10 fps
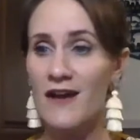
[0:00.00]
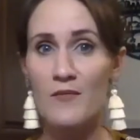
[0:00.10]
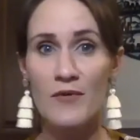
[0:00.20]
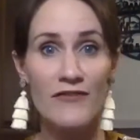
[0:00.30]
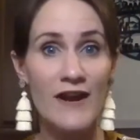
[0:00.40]

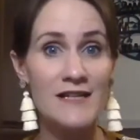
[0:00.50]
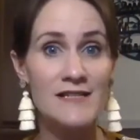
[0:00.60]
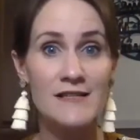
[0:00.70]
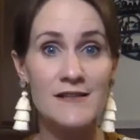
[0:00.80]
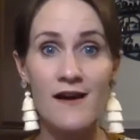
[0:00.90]
Put
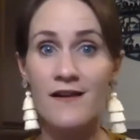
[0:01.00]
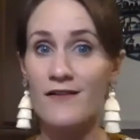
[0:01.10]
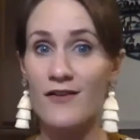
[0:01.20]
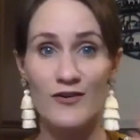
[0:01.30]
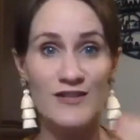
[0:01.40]
frankincense on
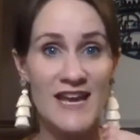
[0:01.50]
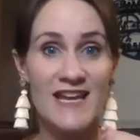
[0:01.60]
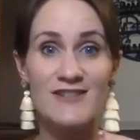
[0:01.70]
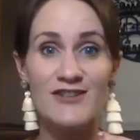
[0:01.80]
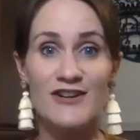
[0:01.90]
or take it
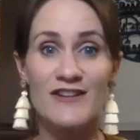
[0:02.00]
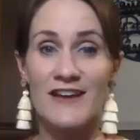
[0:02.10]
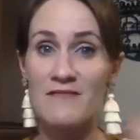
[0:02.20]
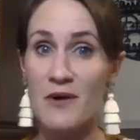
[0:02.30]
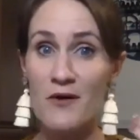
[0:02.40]

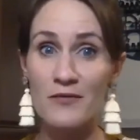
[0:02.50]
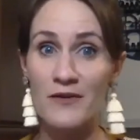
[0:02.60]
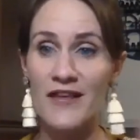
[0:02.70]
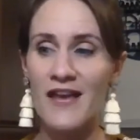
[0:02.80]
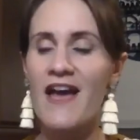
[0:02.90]
internally, both
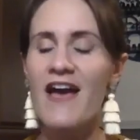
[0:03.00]
really,